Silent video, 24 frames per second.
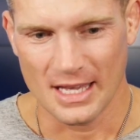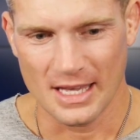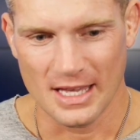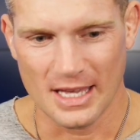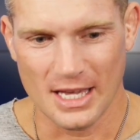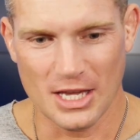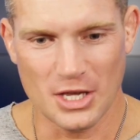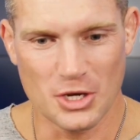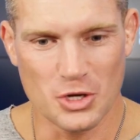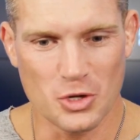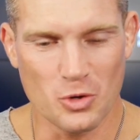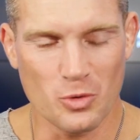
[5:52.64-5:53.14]

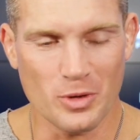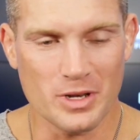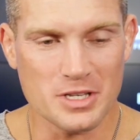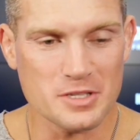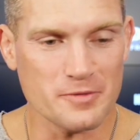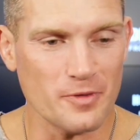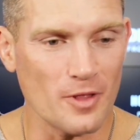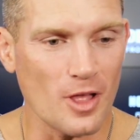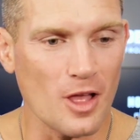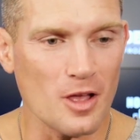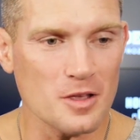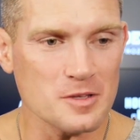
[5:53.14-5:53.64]
he knew what
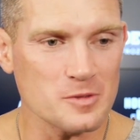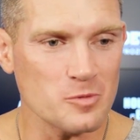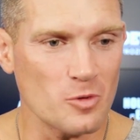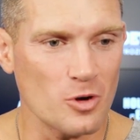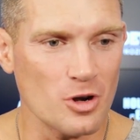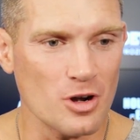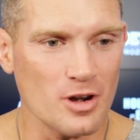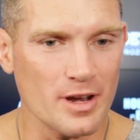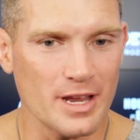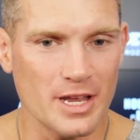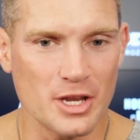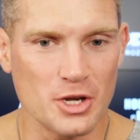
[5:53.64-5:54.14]
his flaws
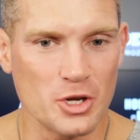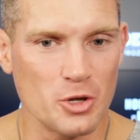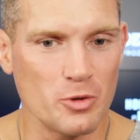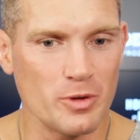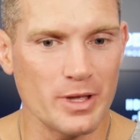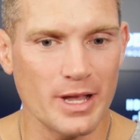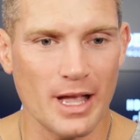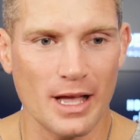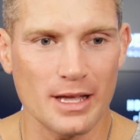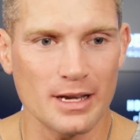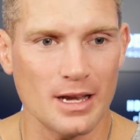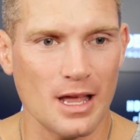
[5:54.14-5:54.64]
were. He knew
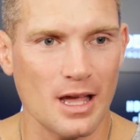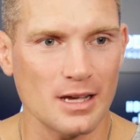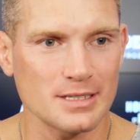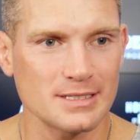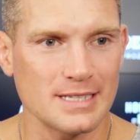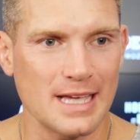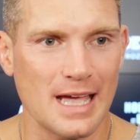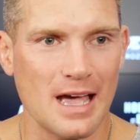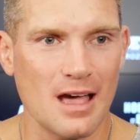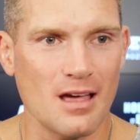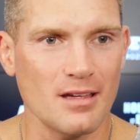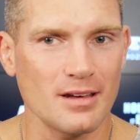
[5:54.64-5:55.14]
he got
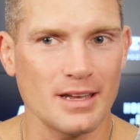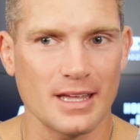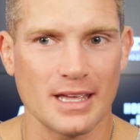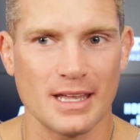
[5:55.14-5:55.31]
knocked out,